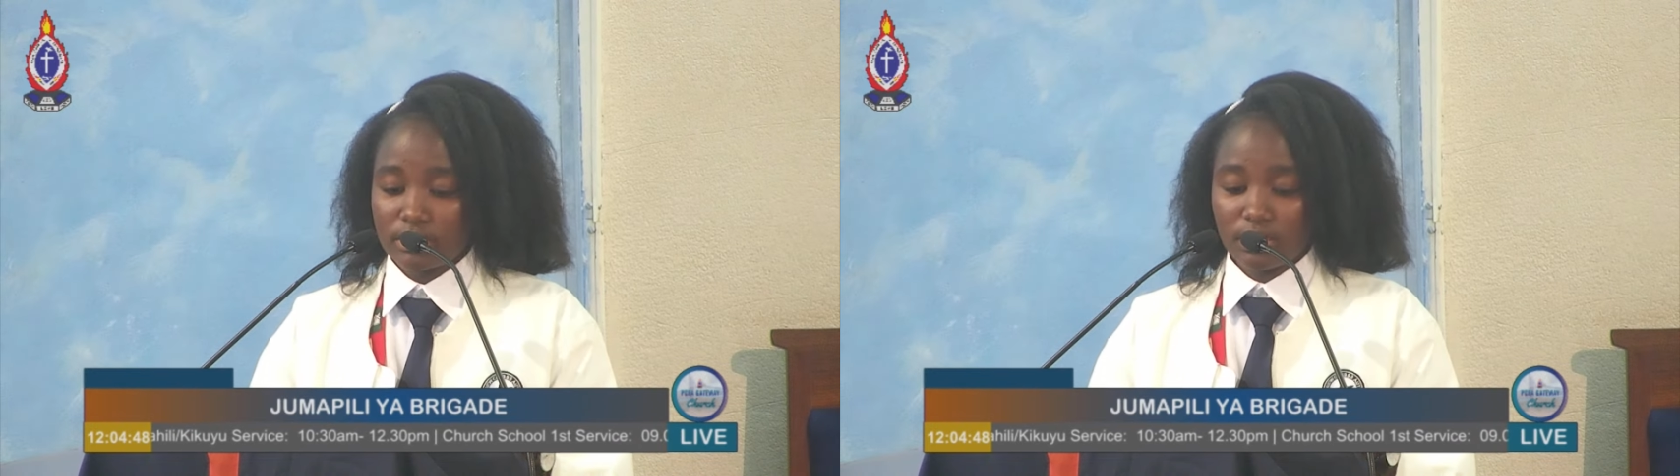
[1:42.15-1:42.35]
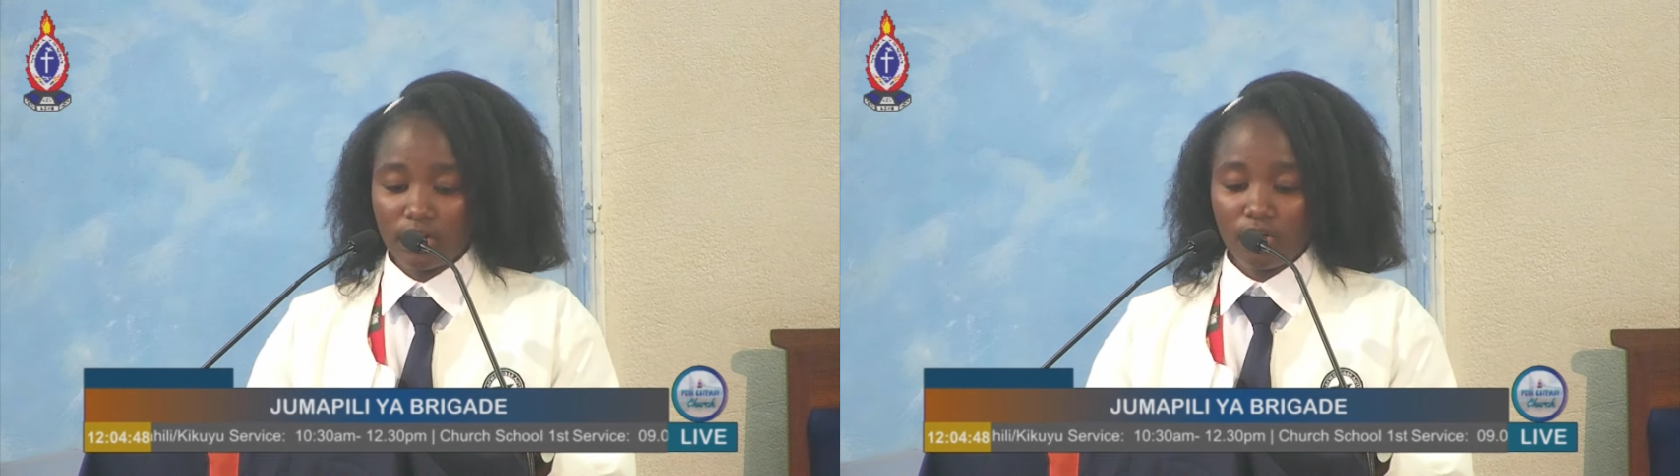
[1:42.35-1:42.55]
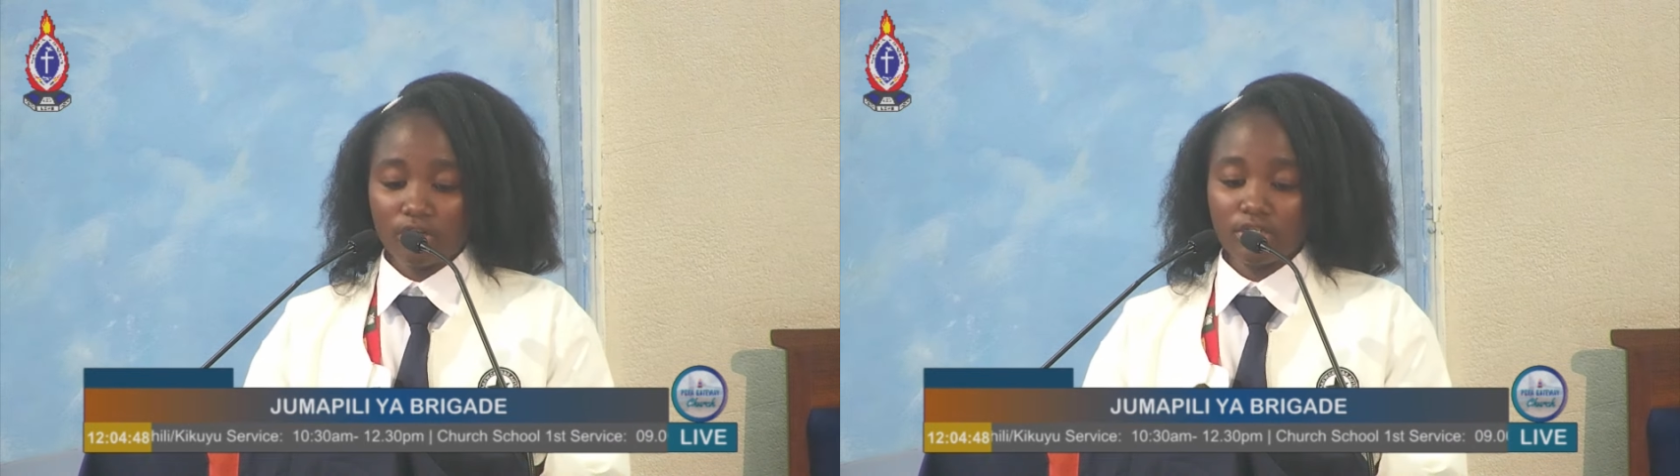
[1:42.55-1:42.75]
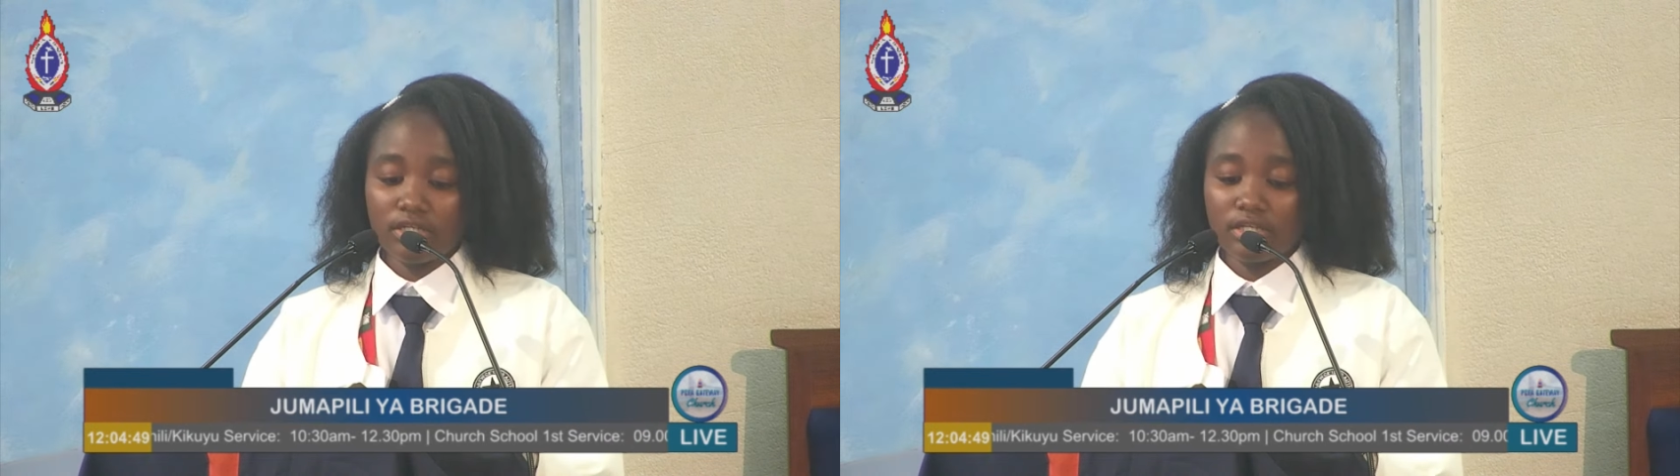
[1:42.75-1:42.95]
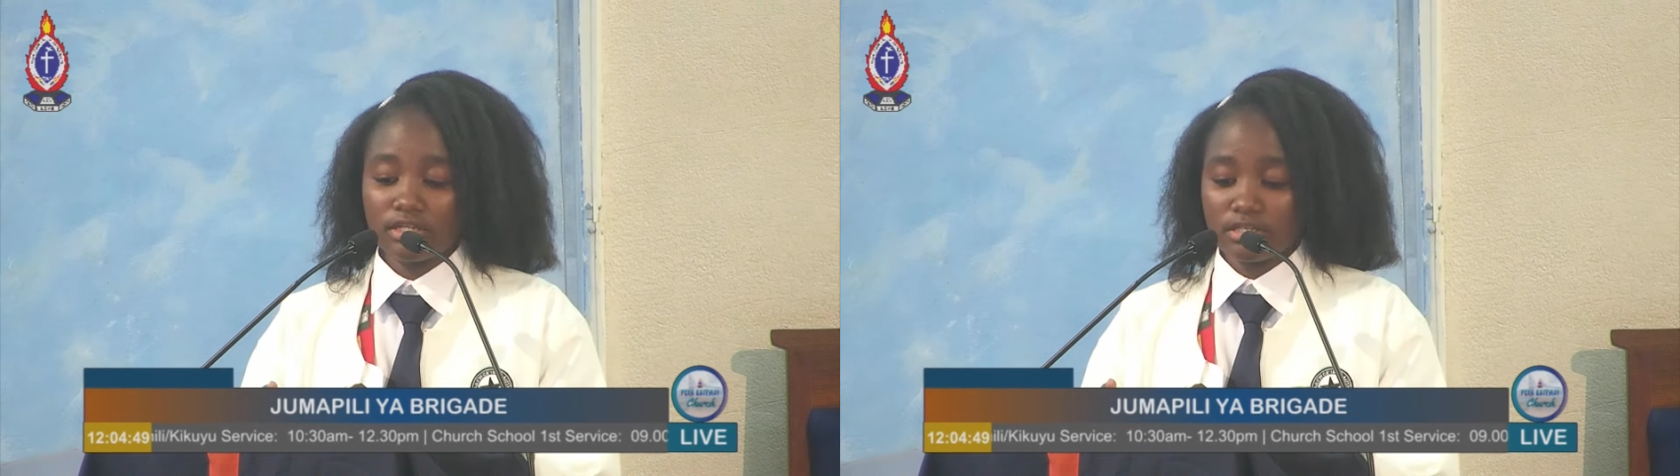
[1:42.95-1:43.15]
the Lord
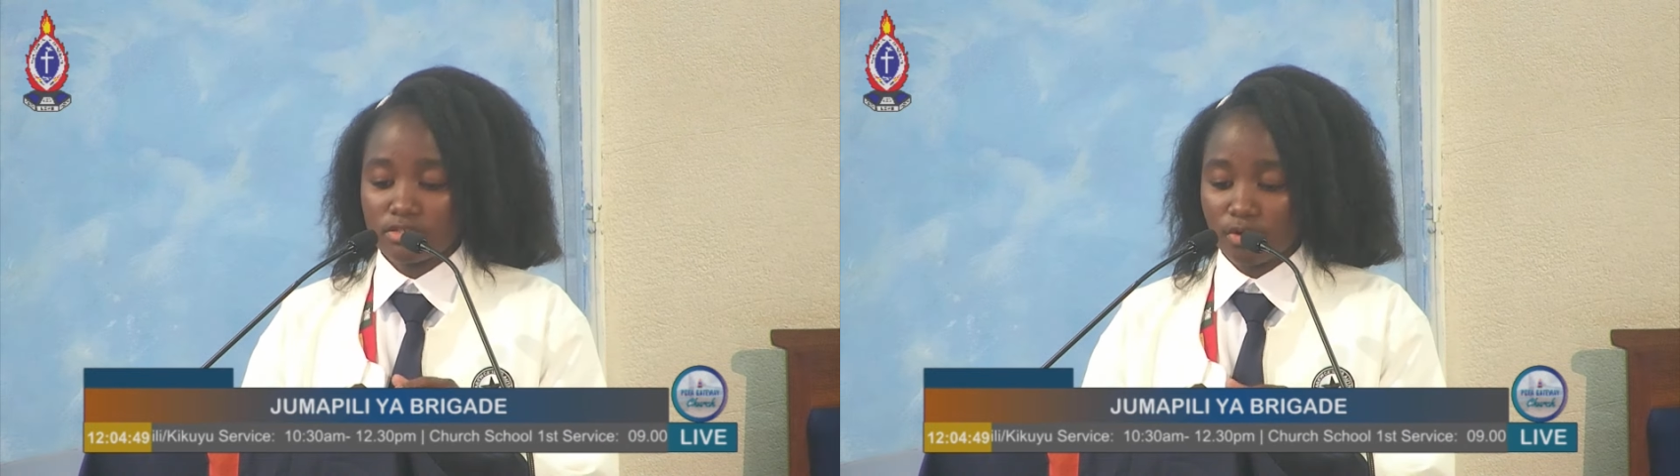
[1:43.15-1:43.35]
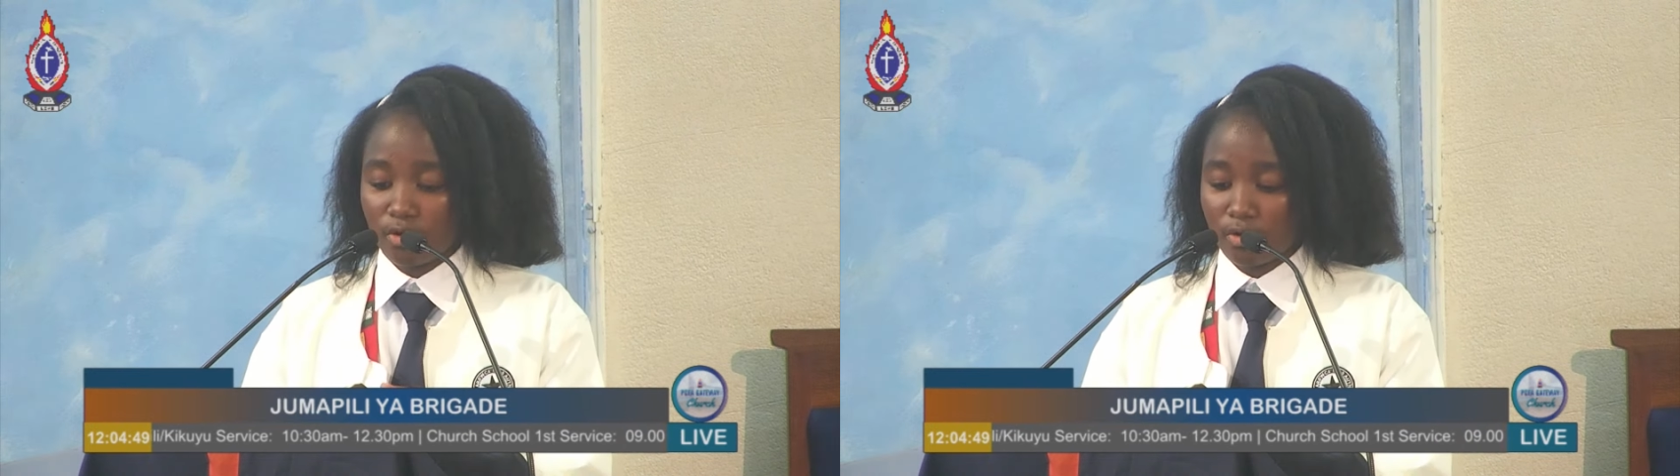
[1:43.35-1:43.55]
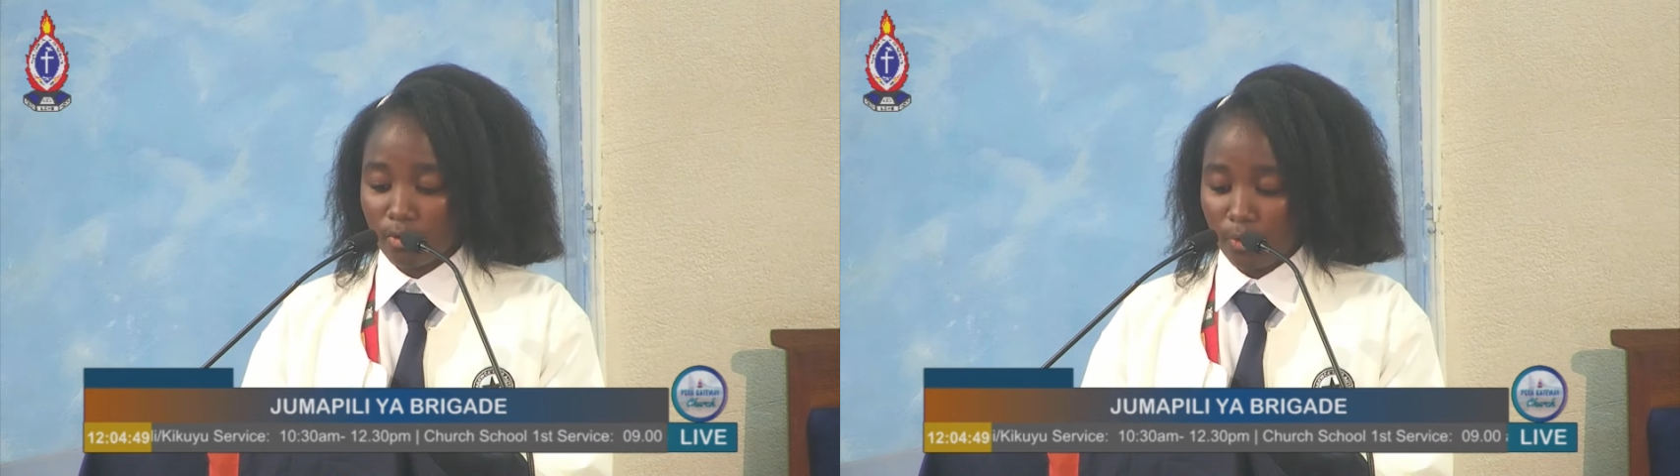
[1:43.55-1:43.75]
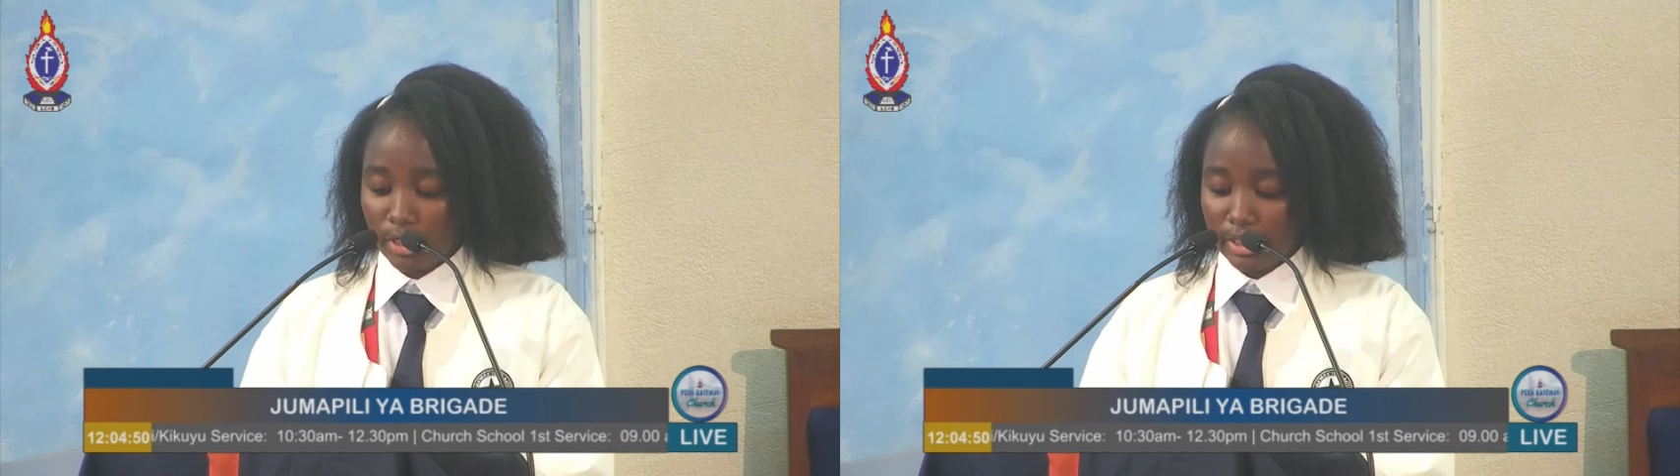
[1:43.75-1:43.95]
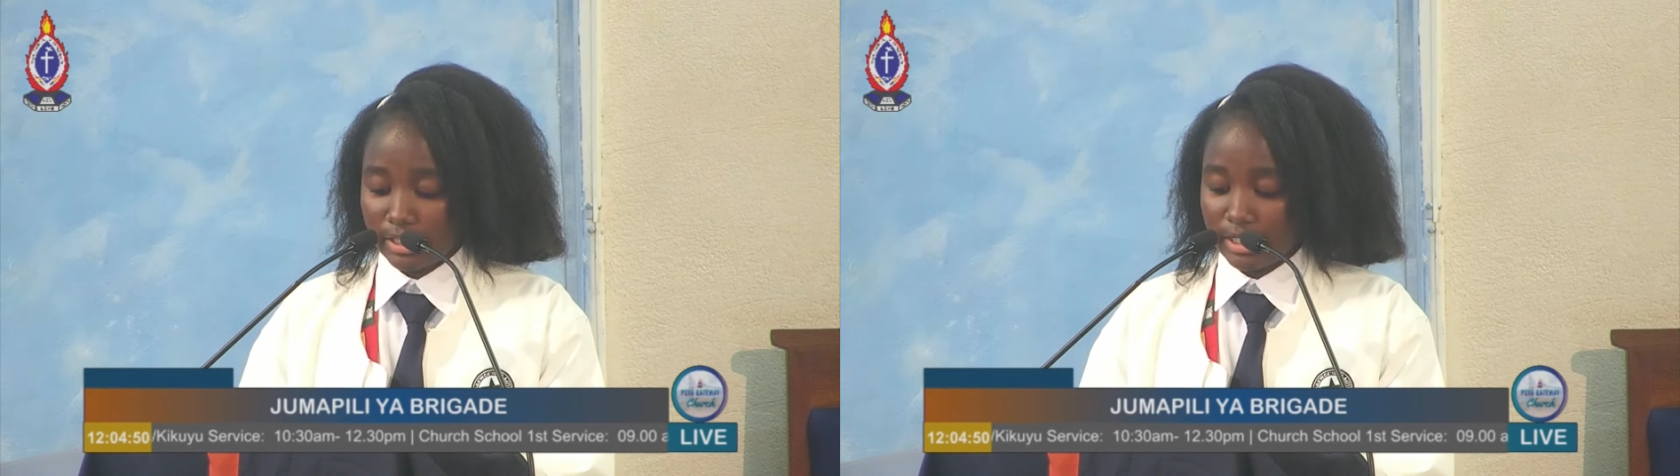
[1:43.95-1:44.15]
is all
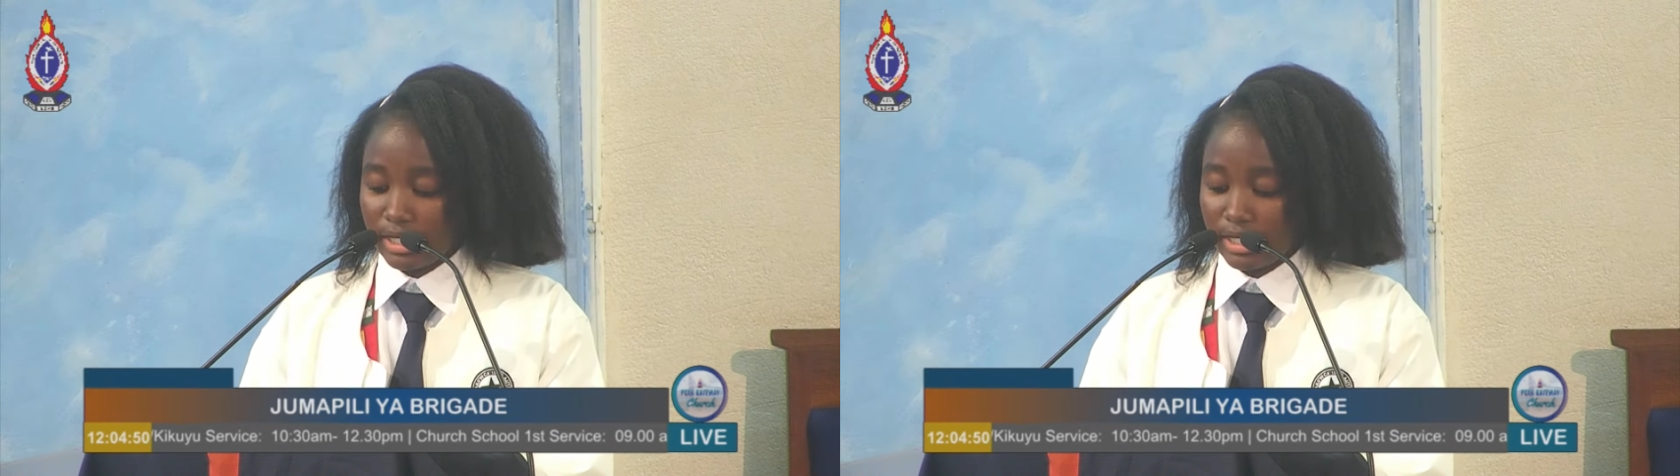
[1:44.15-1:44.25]
holy.